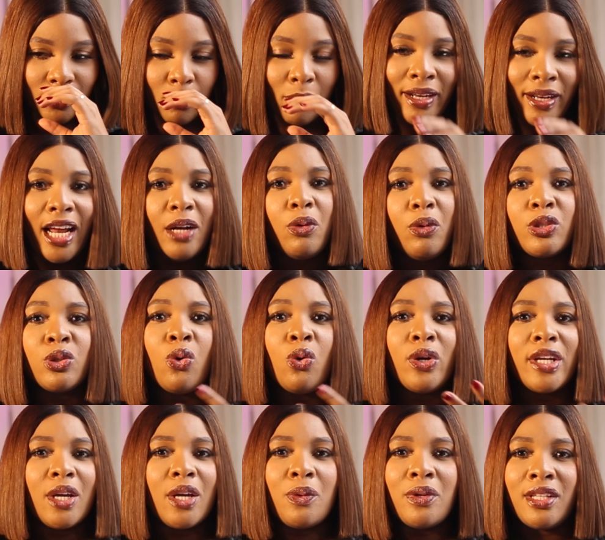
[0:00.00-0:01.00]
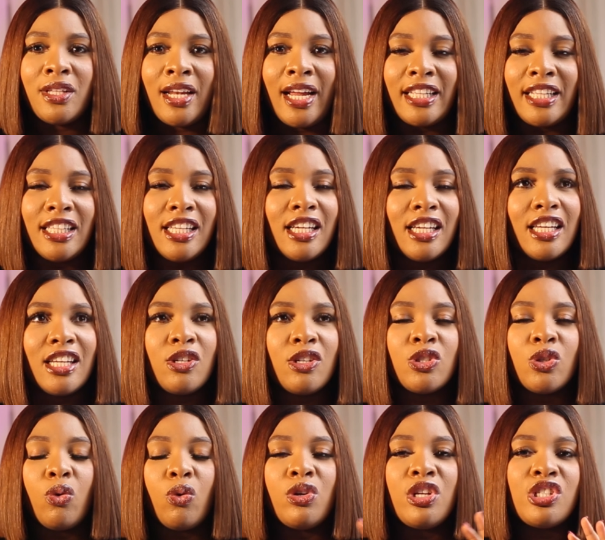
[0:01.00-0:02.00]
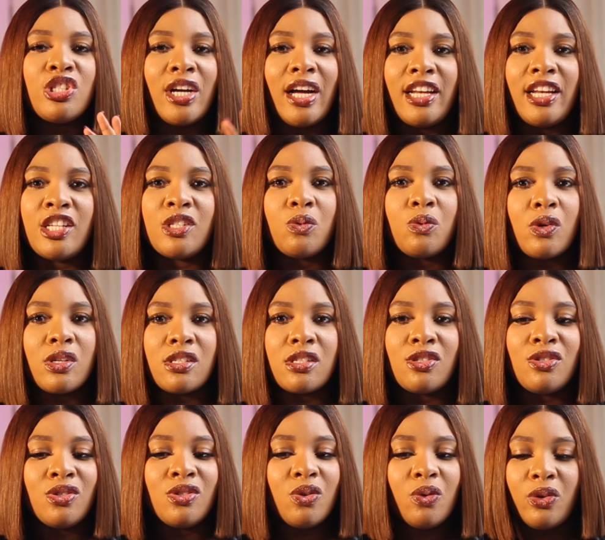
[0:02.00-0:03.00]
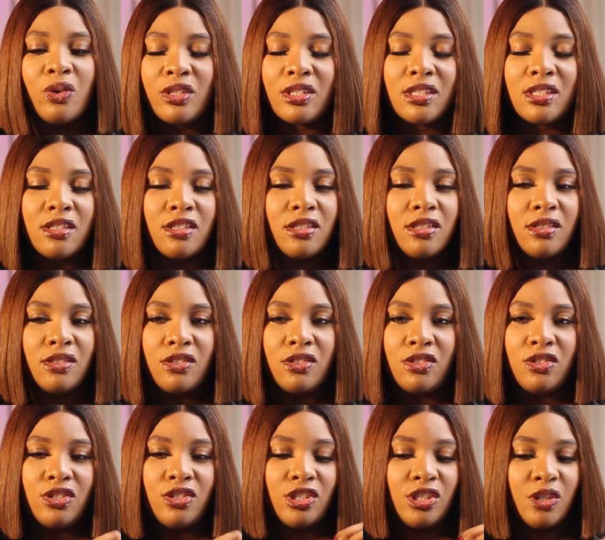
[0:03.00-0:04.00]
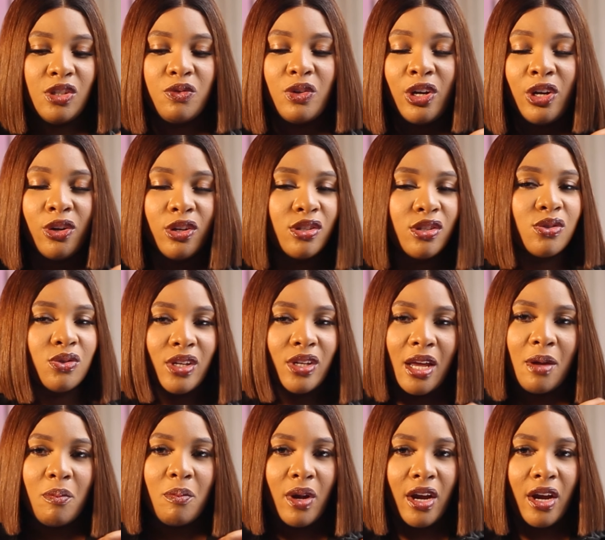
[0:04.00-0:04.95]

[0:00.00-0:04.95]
So my dad was okay with it. I think his only challenge was, you know what, Chizzy, if you're going to get